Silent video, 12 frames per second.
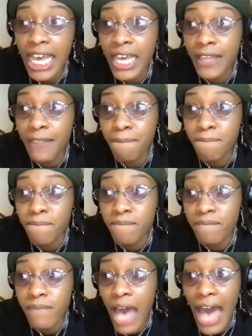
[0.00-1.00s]
And
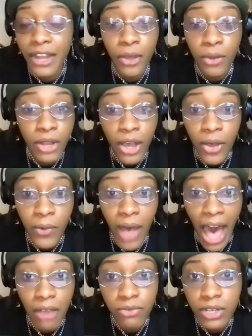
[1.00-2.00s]
I don't
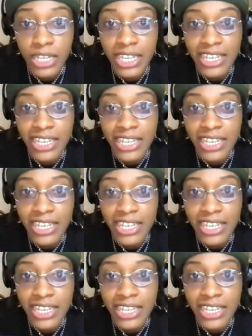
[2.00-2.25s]
know. I